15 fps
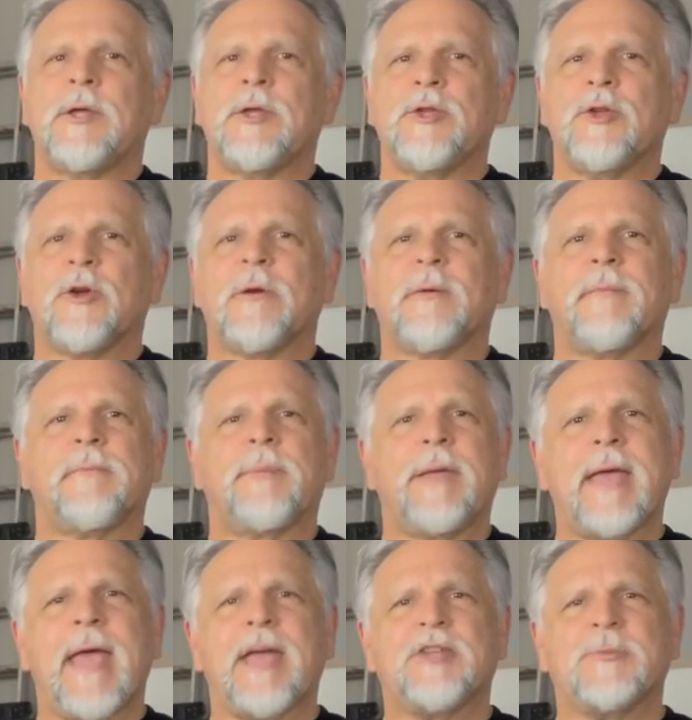your
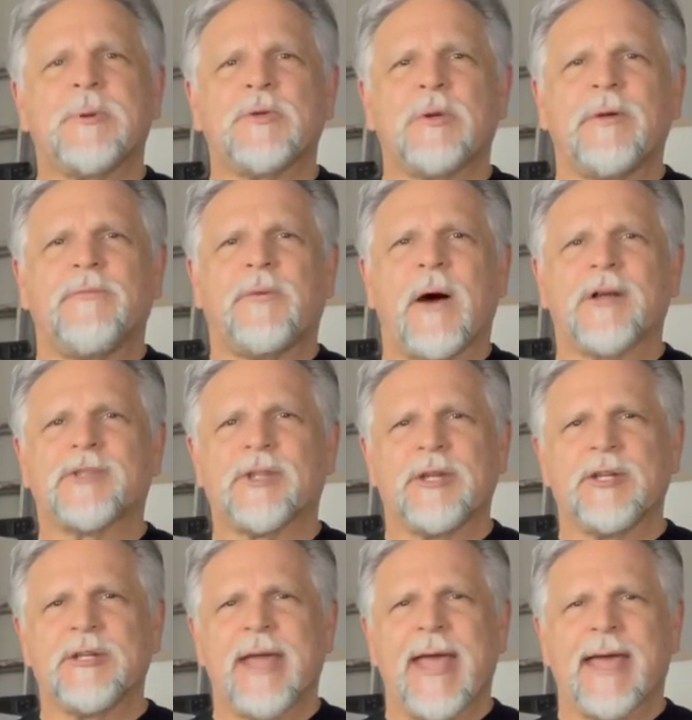pH between faucet
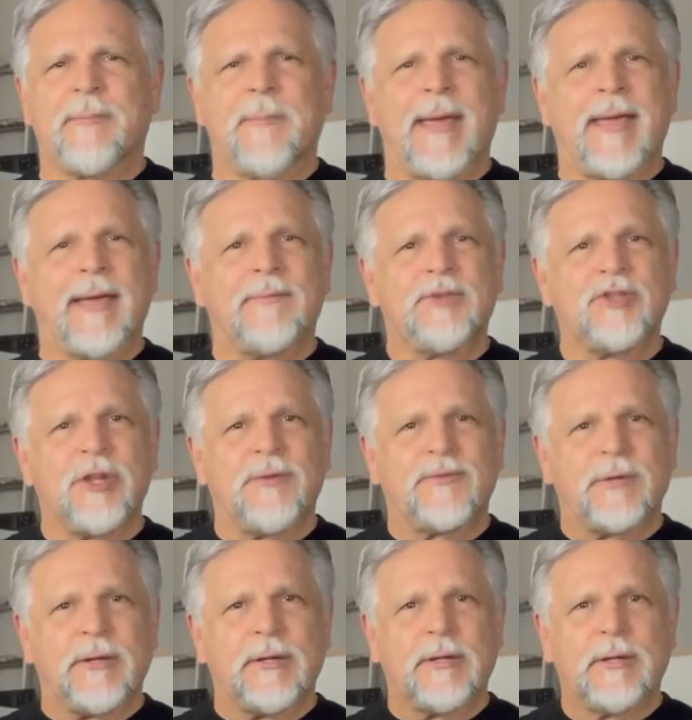and tank may have
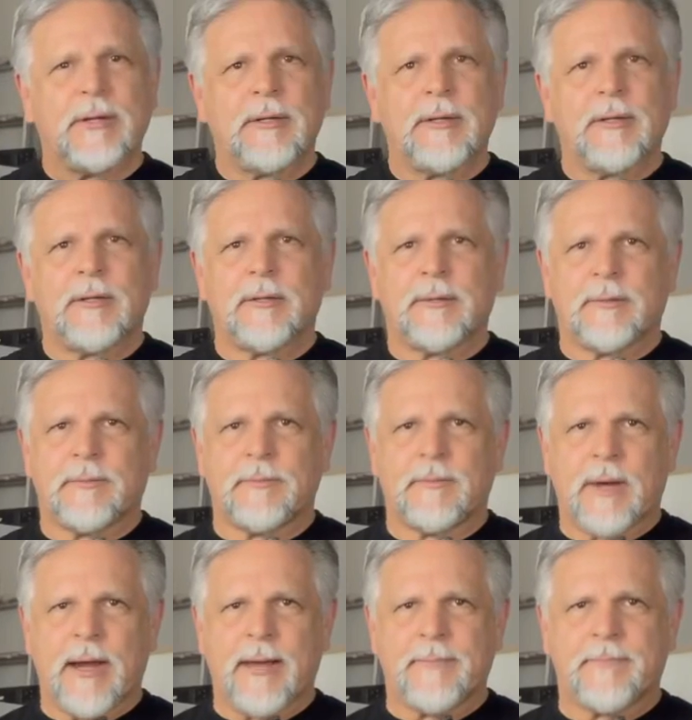shifted,
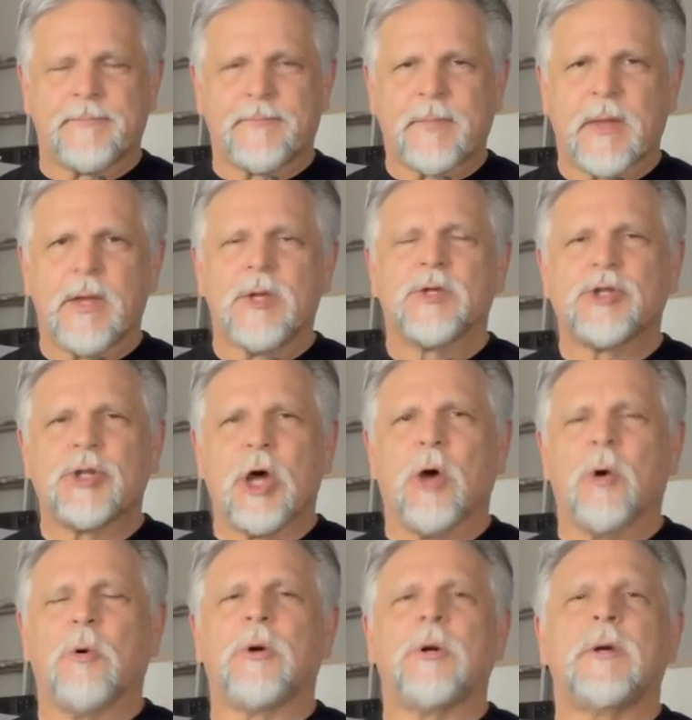right?
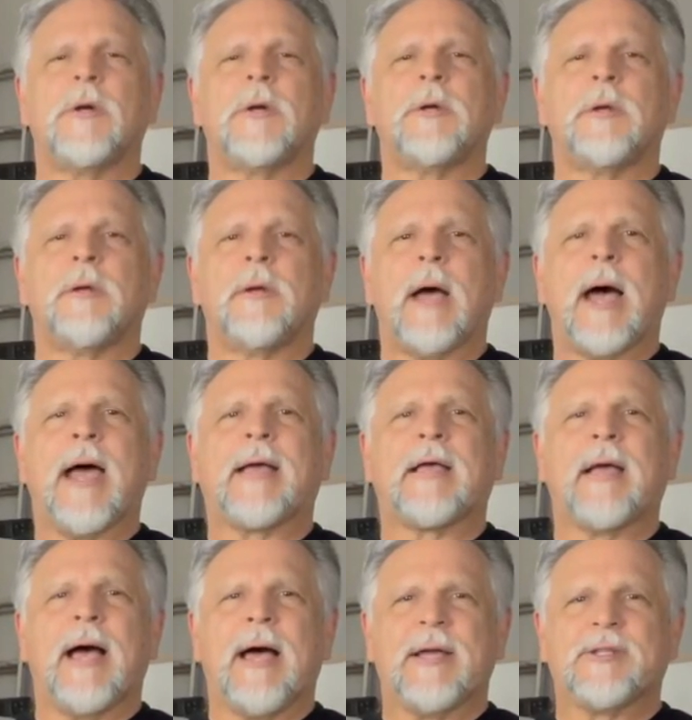So I,
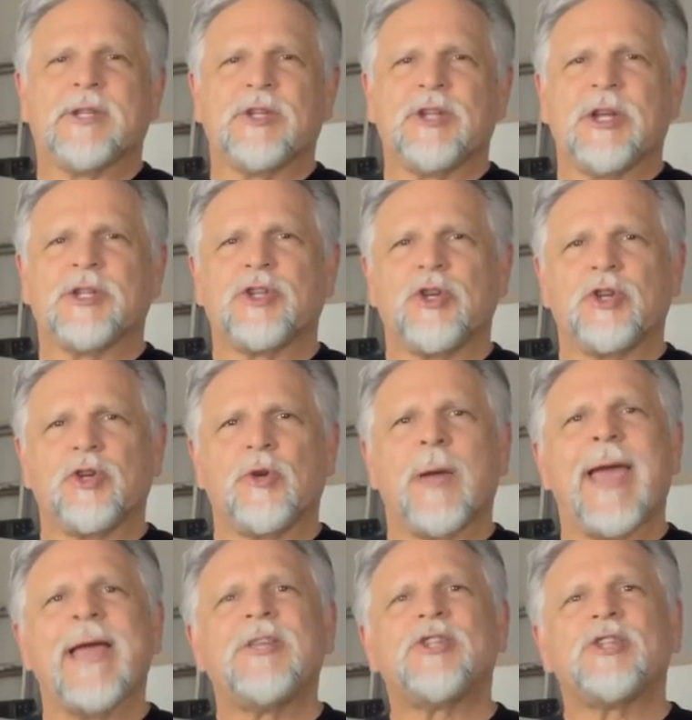I suggest you do
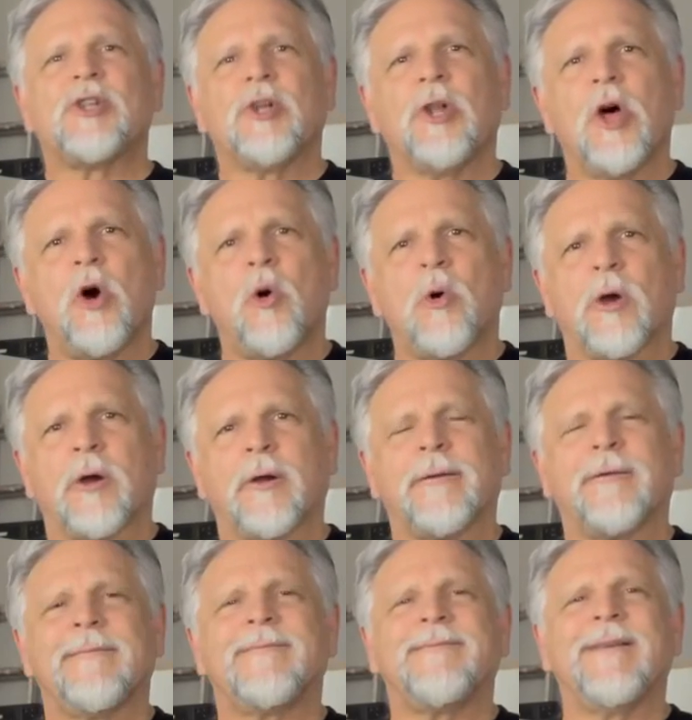a slower
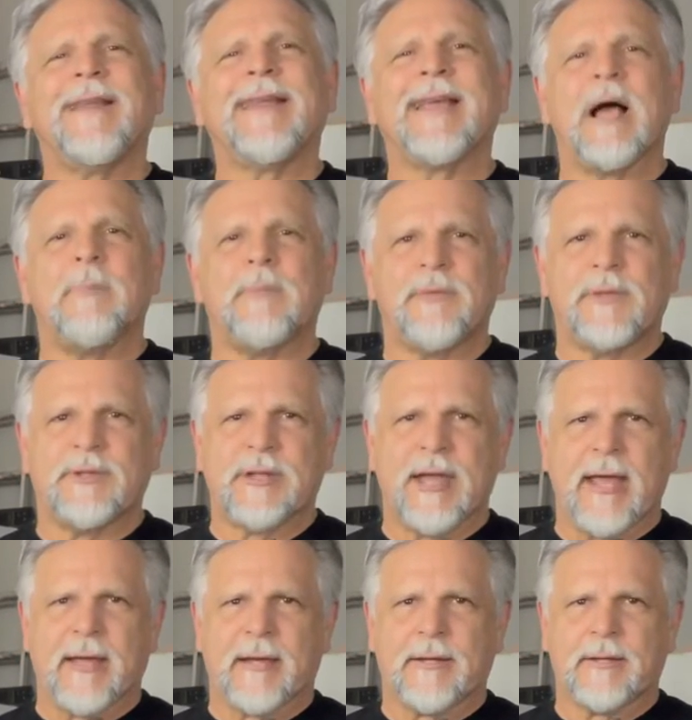filling up of the
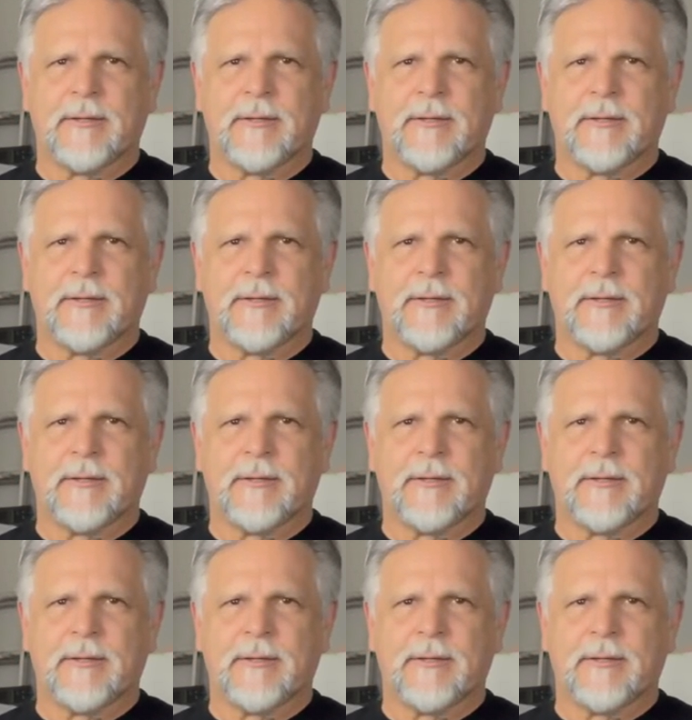tank.